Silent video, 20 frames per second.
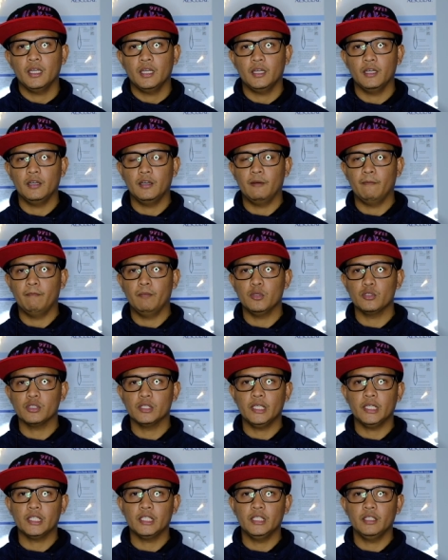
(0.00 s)
Most
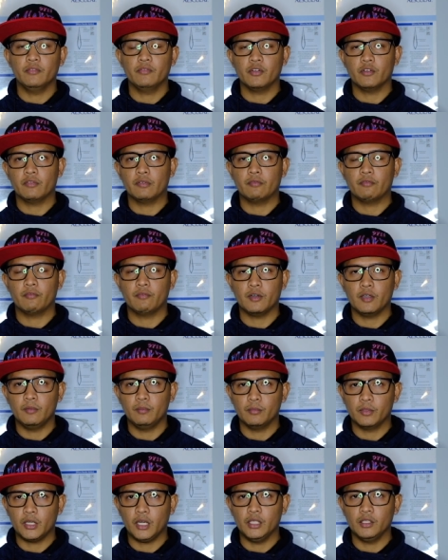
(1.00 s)
likely, if you're
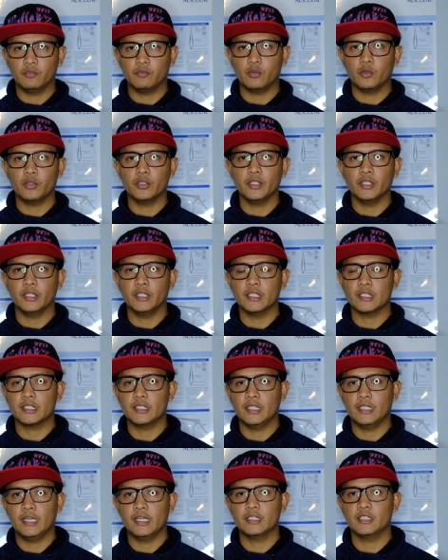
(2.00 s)
from California, that's
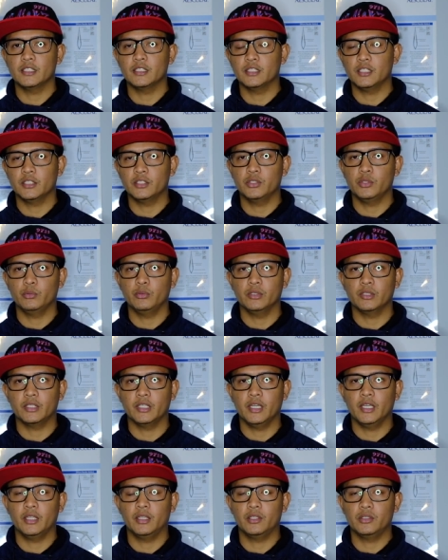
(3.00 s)
the license that you will
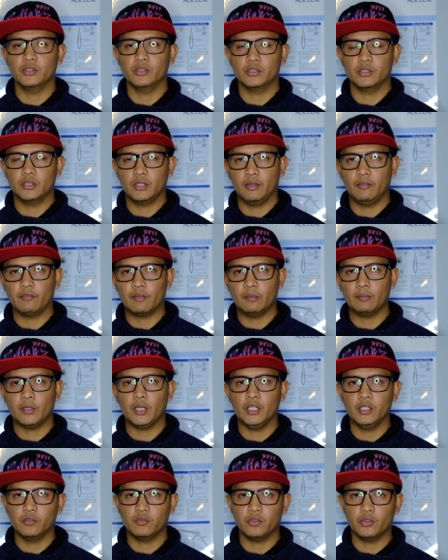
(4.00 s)
get, because I'm from
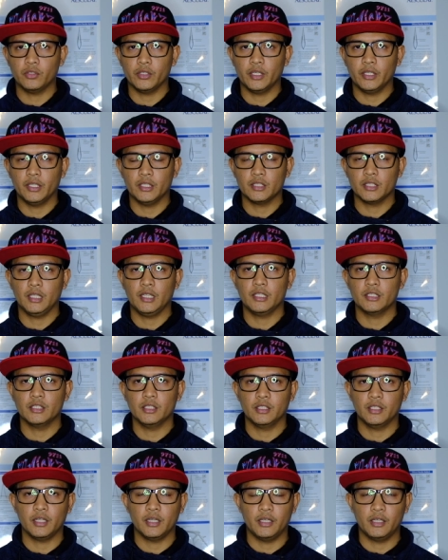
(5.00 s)
California and that's the
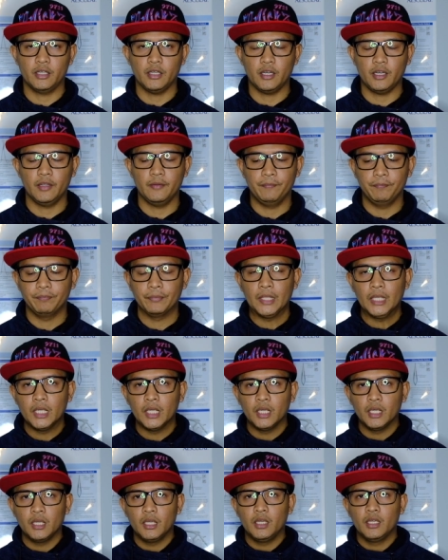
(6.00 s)
license that I got.
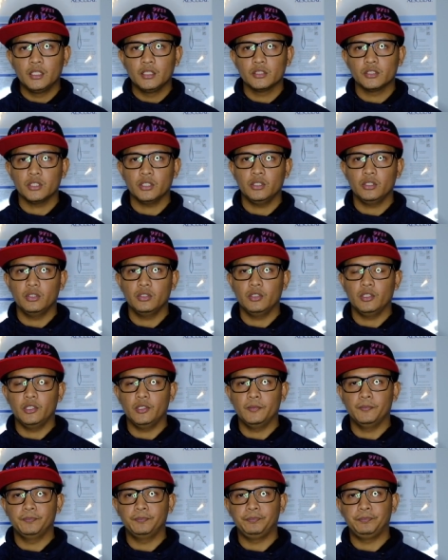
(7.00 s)

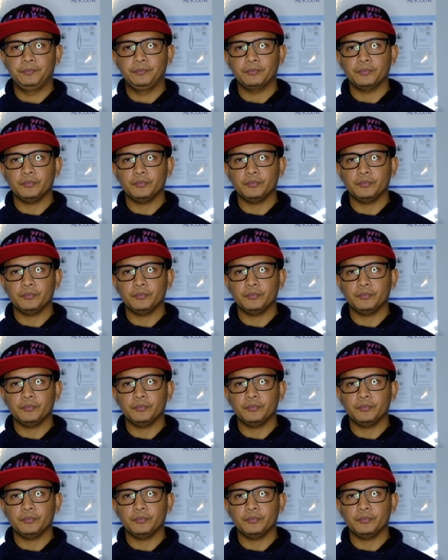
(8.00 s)
So,